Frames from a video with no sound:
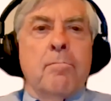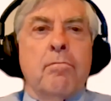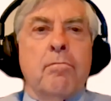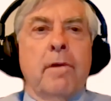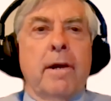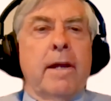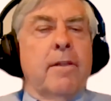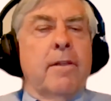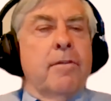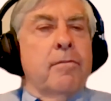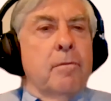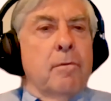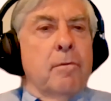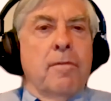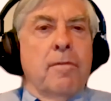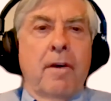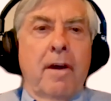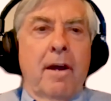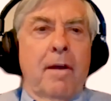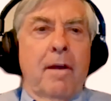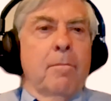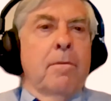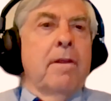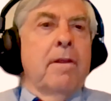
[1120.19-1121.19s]
The breakthrough
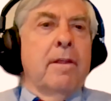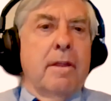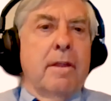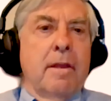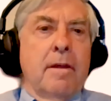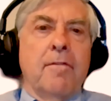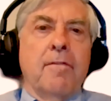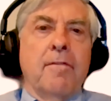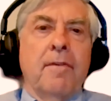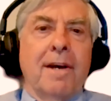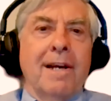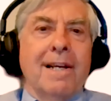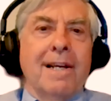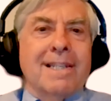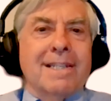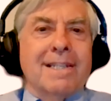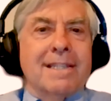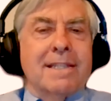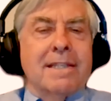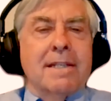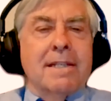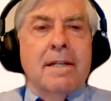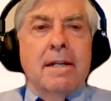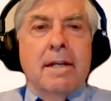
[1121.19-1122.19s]
for
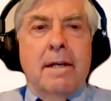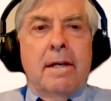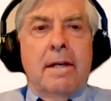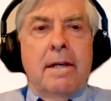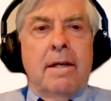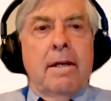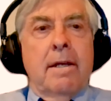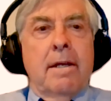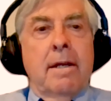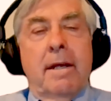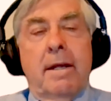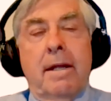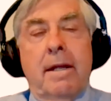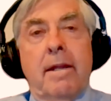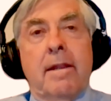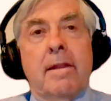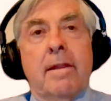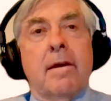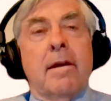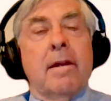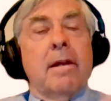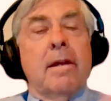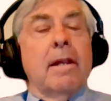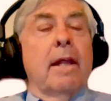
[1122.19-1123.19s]
MECFS
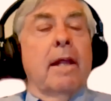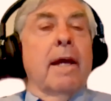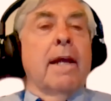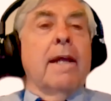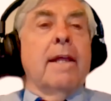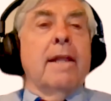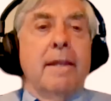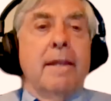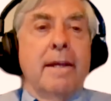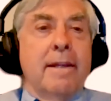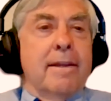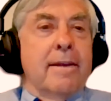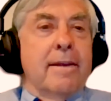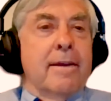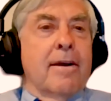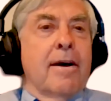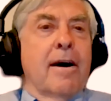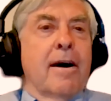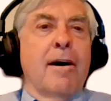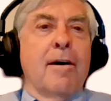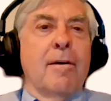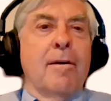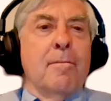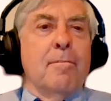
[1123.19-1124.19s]
is unlikely to
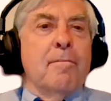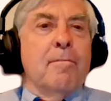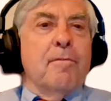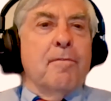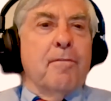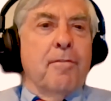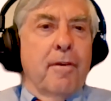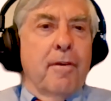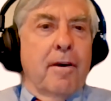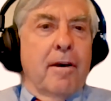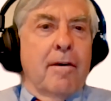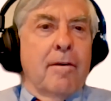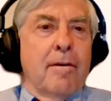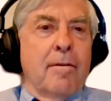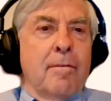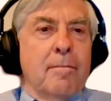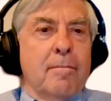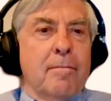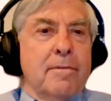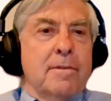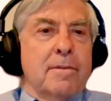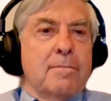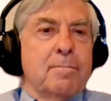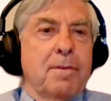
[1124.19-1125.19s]
come
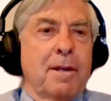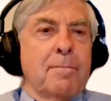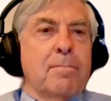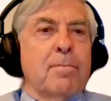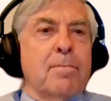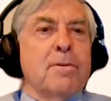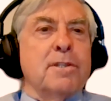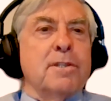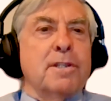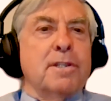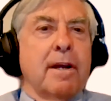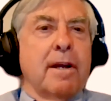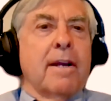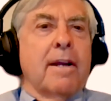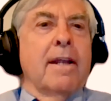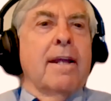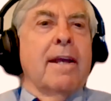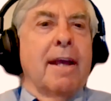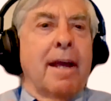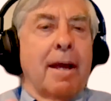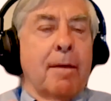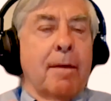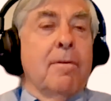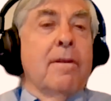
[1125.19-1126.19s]
from people
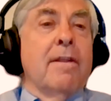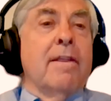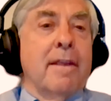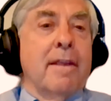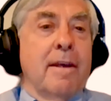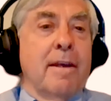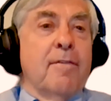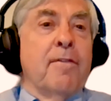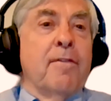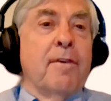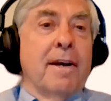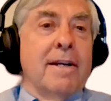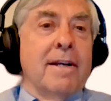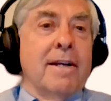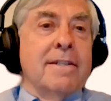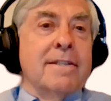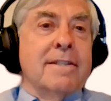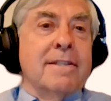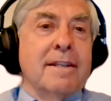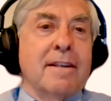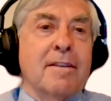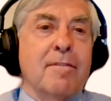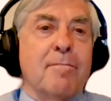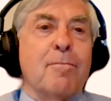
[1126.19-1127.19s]
studying
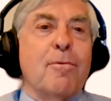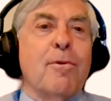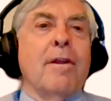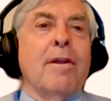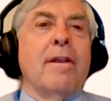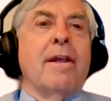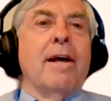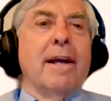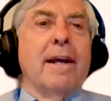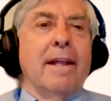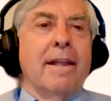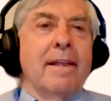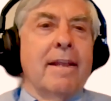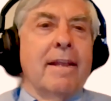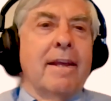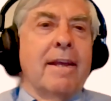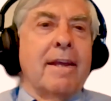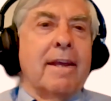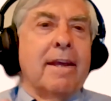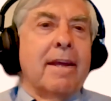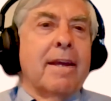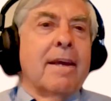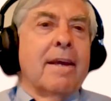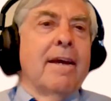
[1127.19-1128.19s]
MECFS. It's more
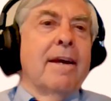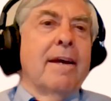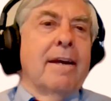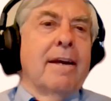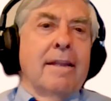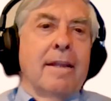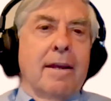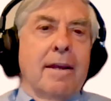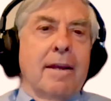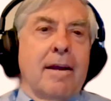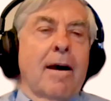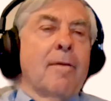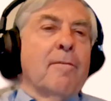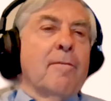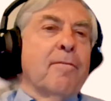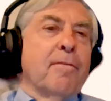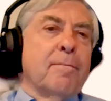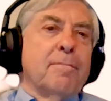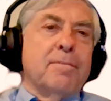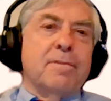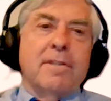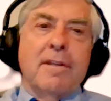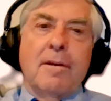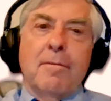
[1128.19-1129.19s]
likely to come
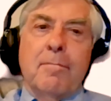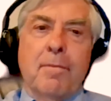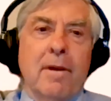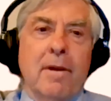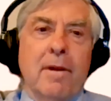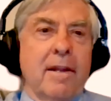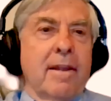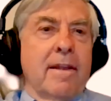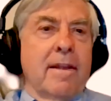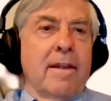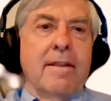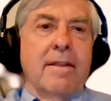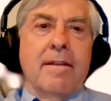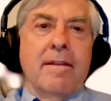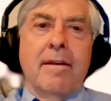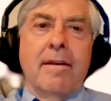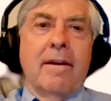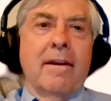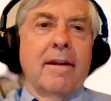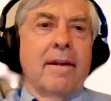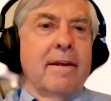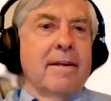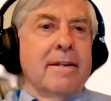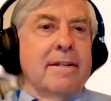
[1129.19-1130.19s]
from somebody
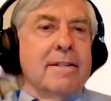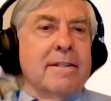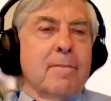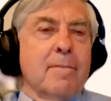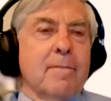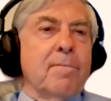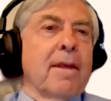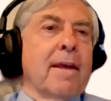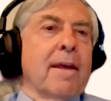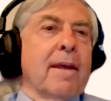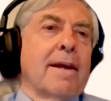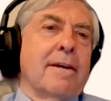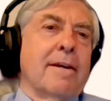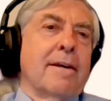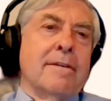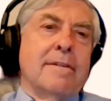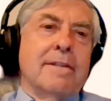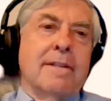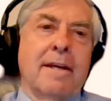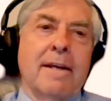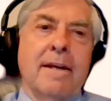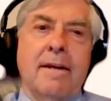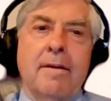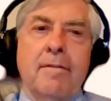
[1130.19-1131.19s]
studying something
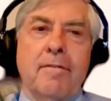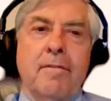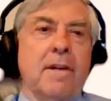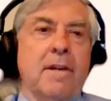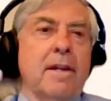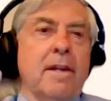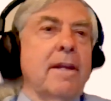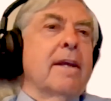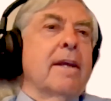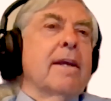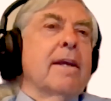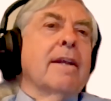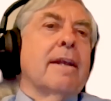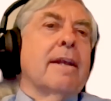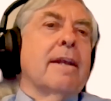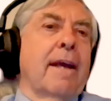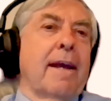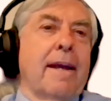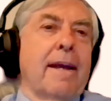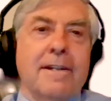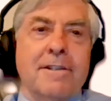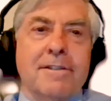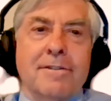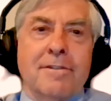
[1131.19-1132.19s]
else, like fatigue and
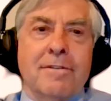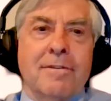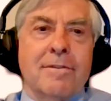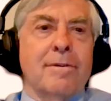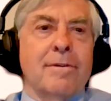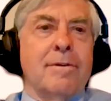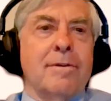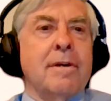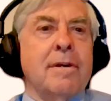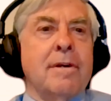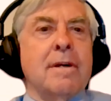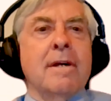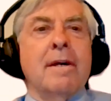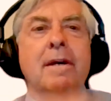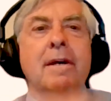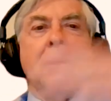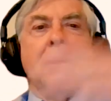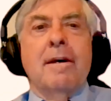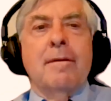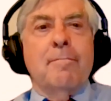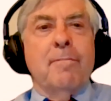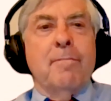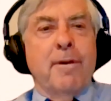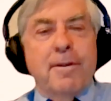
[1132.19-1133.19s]
cancer or
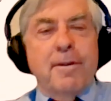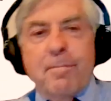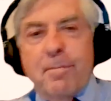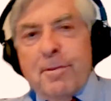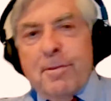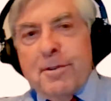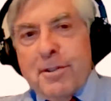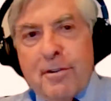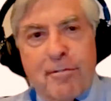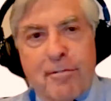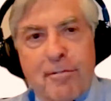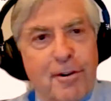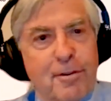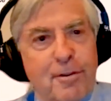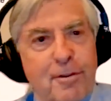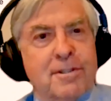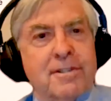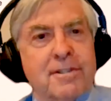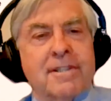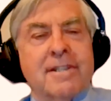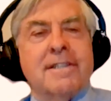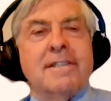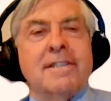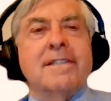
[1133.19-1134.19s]
multiple
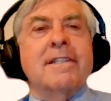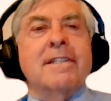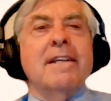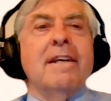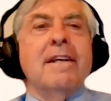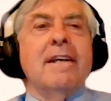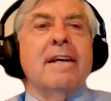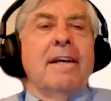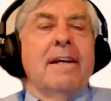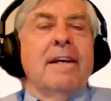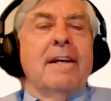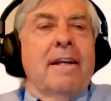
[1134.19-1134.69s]
sclerosis.